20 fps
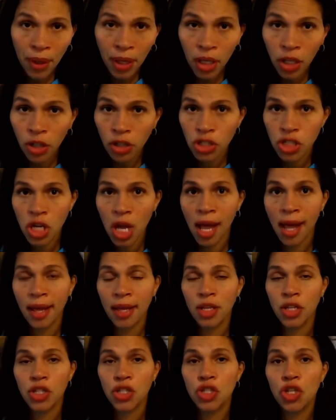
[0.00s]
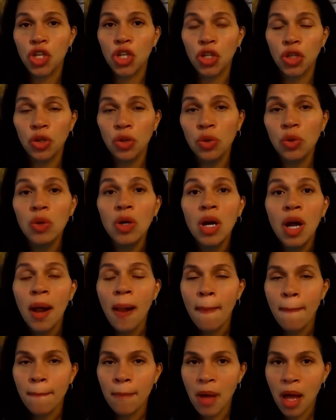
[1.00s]
bringing your child to
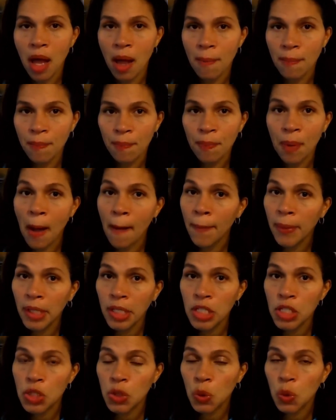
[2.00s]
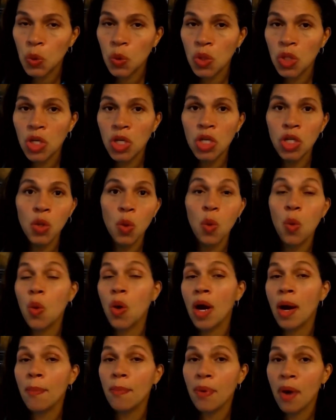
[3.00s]
public school
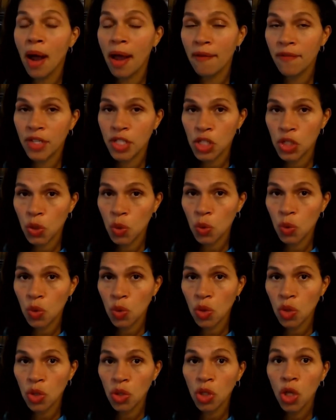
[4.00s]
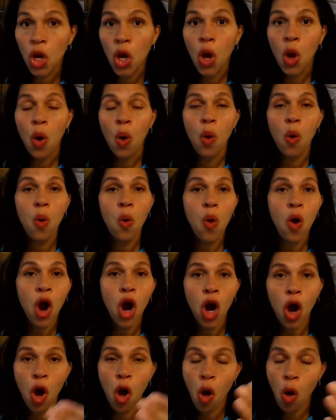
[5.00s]
or a private school,
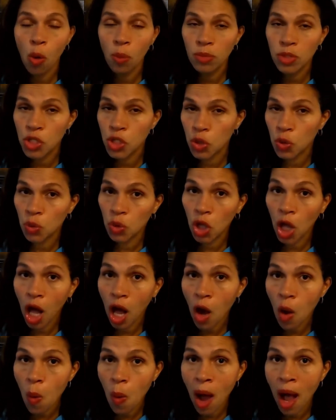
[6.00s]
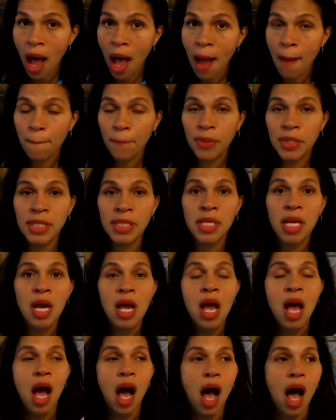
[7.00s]
or homeschool co-ops,
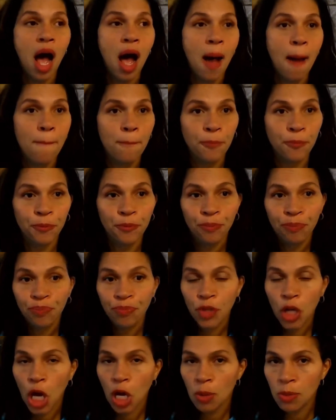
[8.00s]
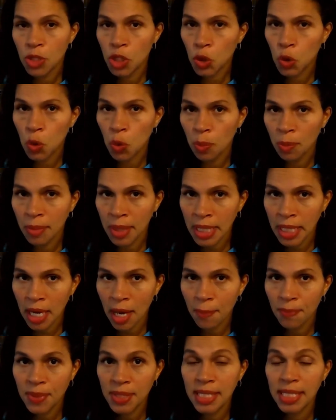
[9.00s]
homeschool
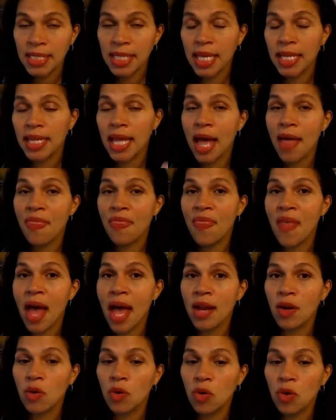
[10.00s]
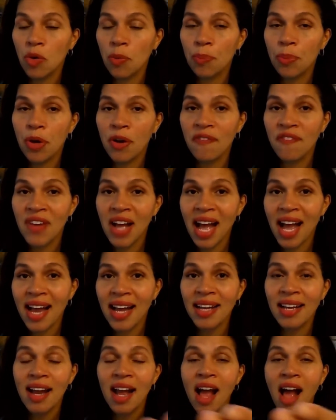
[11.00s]
meetups, things like that
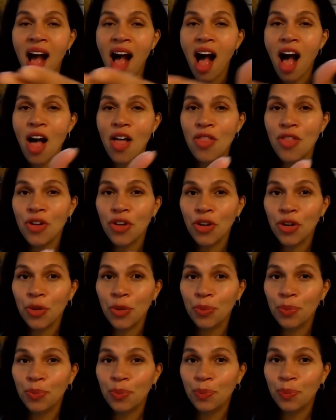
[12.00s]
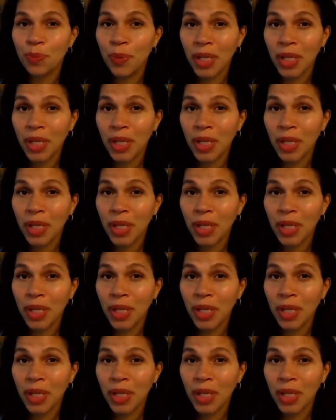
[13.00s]
provide other